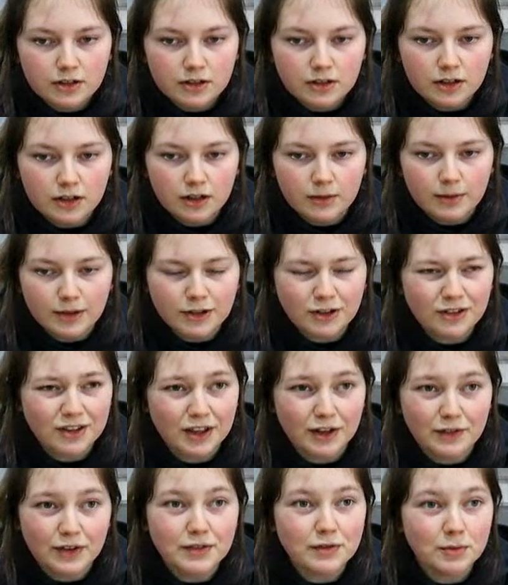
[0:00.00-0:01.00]
I don't
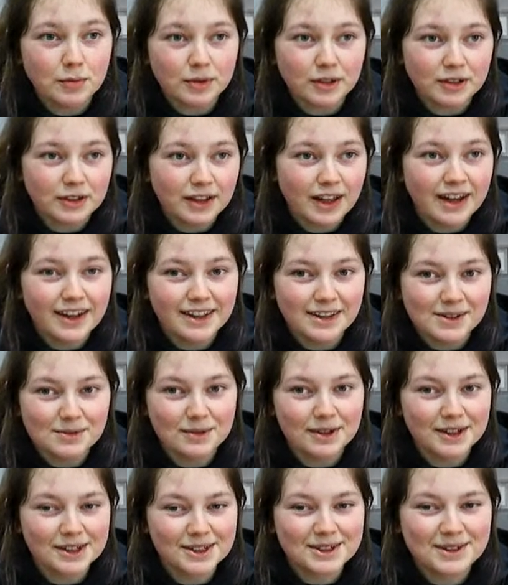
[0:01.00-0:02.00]
think I've ever burnt that in the
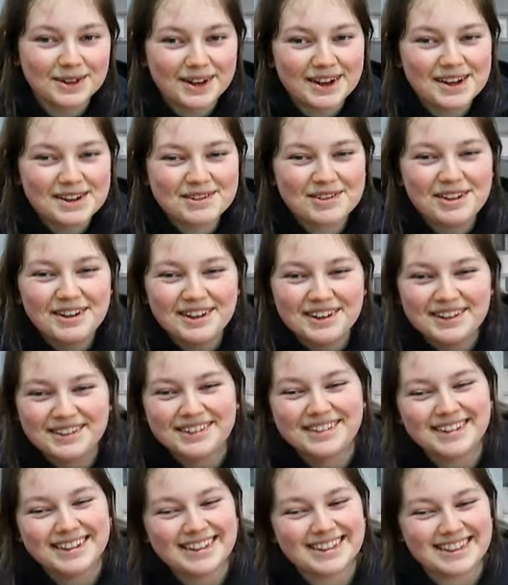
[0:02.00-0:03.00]
microwave,
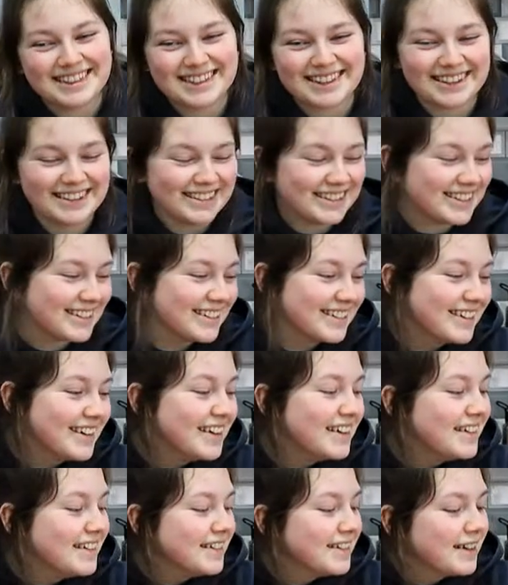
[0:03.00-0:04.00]
which is good.
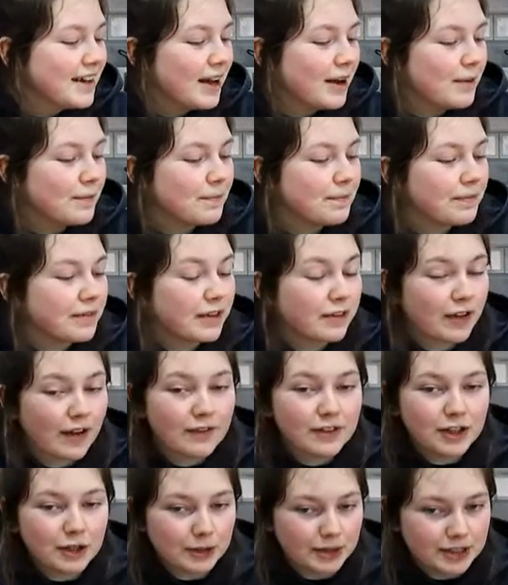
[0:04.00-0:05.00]
If you have
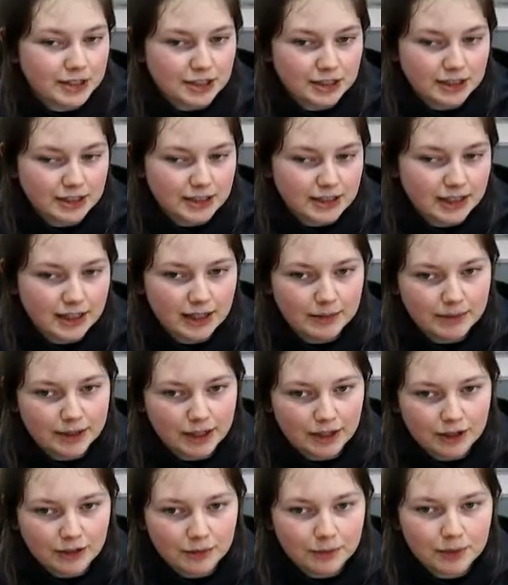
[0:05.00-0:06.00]
any questions, let me
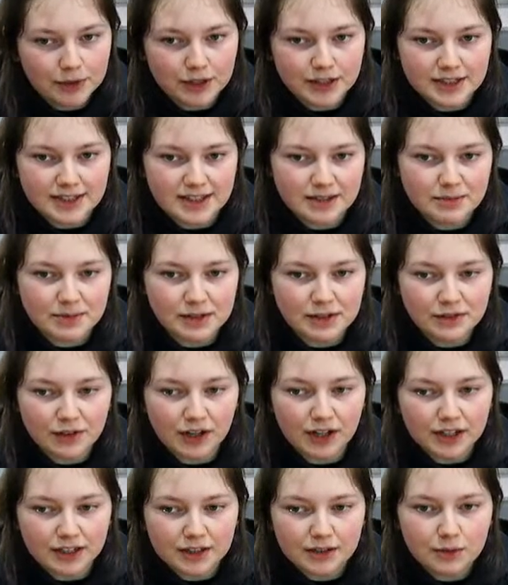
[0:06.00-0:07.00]
know, because there's a bit
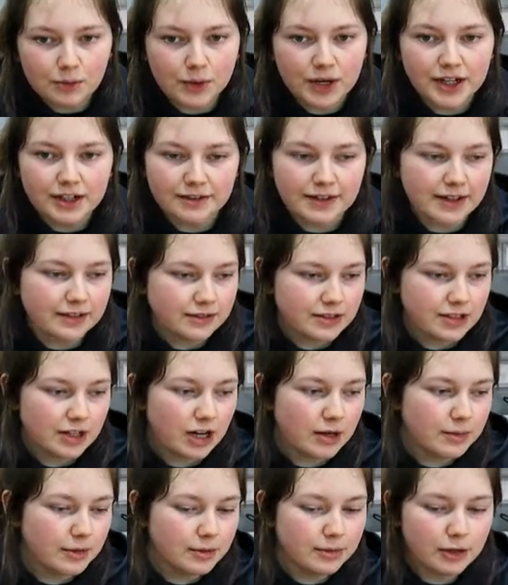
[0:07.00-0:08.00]
of waiting around
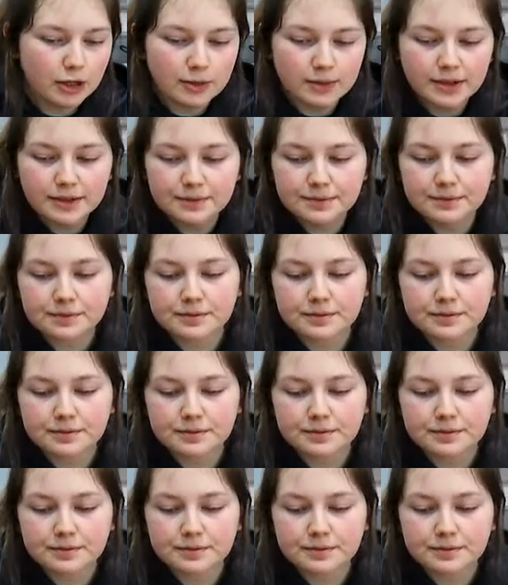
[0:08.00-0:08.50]
time at the moment.